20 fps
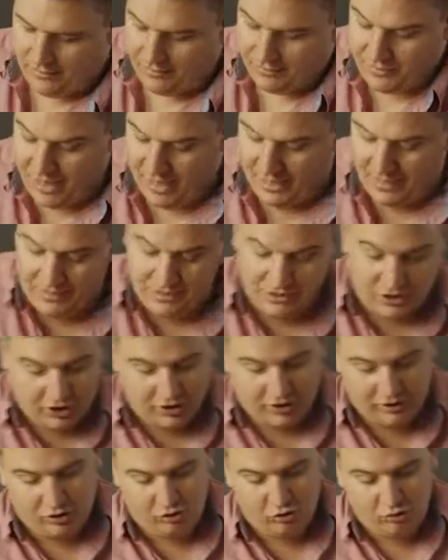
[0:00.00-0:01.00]
that is going
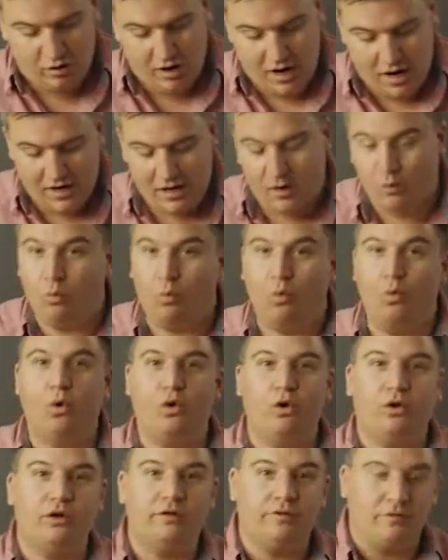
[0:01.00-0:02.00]
to create a
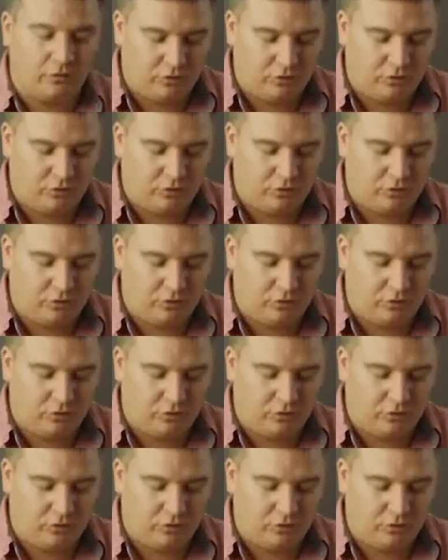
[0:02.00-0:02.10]
wonderful